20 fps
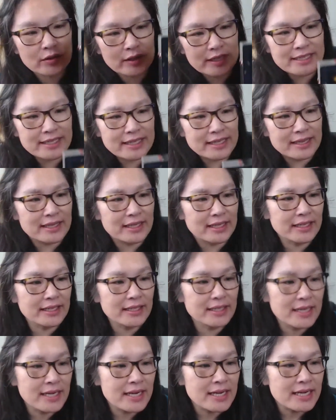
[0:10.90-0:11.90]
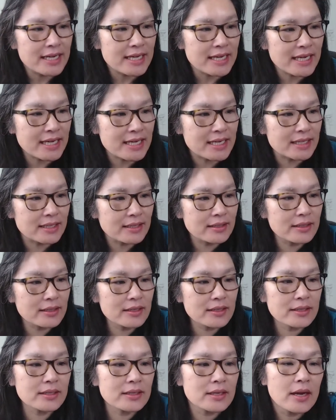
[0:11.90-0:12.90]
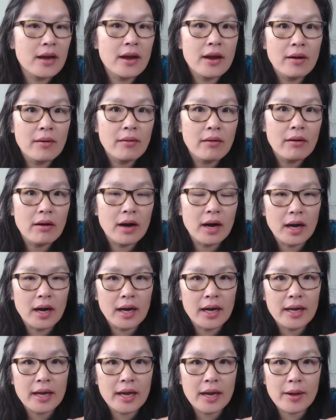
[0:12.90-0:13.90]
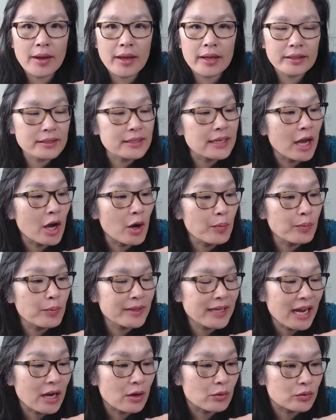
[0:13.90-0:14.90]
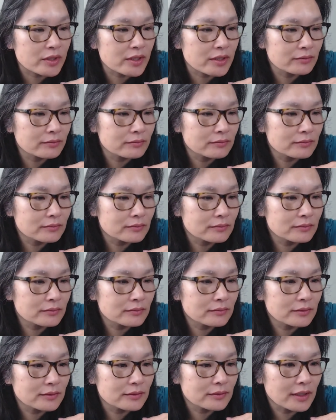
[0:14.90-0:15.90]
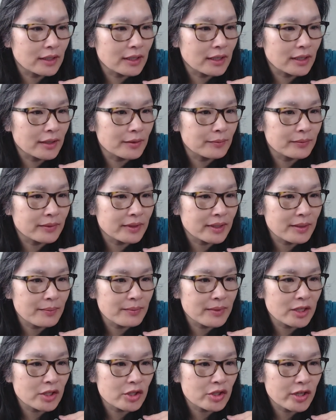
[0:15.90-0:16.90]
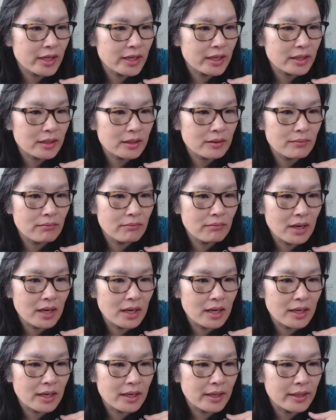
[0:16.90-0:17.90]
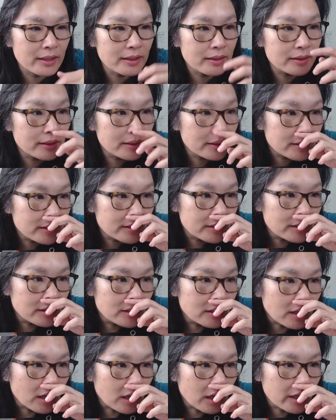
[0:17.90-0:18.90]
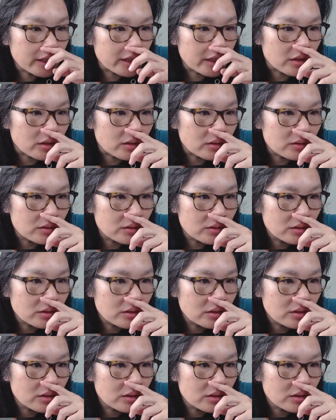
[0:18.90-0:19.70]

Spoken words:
crazy thing is to help count. Let me check my audio.